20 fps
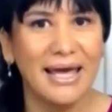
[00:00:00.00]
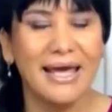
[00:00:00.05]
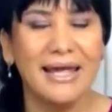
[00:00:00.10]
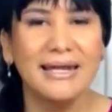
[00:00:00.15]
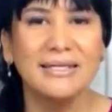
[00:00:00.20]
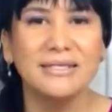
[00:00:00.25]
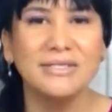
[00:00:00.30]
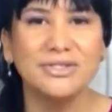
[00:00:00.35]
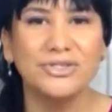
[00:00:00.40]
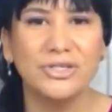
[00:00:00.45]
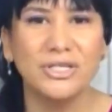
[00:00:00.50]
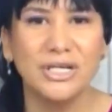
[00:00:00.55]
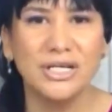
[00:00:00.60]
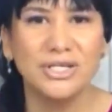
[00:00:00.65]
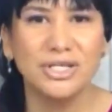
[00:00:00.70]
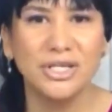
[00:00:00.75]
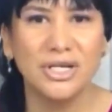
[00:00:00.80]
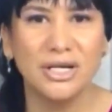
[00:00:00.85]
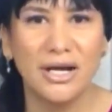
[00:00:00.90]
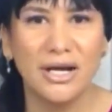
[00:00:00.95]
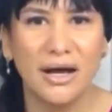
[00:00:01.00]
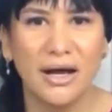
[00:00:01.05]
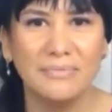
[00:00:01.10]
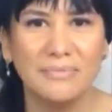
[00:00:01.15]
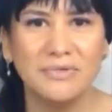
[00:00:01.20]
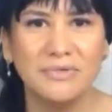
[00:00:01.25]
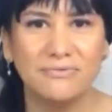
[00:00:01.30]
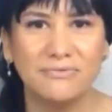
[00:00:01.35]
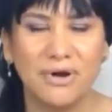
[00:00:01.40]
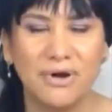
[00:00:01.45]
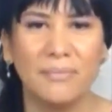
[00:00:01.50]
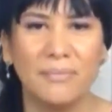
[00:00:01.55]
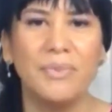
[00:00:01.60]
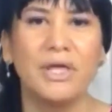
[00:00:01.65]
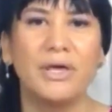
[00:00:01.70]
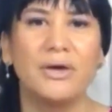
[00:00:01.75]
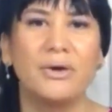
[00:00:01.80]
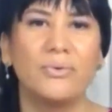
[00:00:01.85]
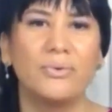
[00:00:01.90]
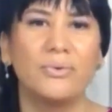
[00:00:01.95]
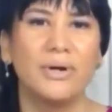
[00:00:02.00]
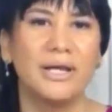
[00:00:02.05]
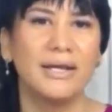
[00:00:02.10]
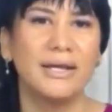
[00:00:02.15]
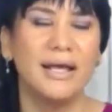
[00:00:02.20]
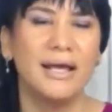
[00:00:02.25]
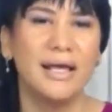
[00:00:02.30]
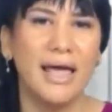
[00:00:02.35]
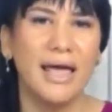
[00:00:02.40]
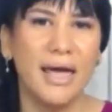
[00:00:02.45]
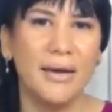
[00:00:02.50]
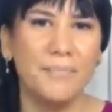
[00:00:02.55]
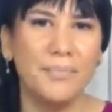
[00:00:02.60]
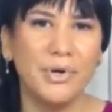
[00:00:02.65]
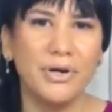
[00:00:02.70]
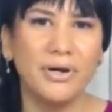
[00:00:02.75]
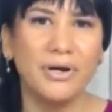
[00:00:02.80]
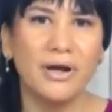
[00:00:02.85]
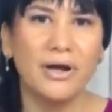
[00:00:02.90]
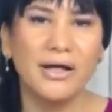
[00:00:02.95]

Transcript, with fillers: and its tradition comes from when Emperor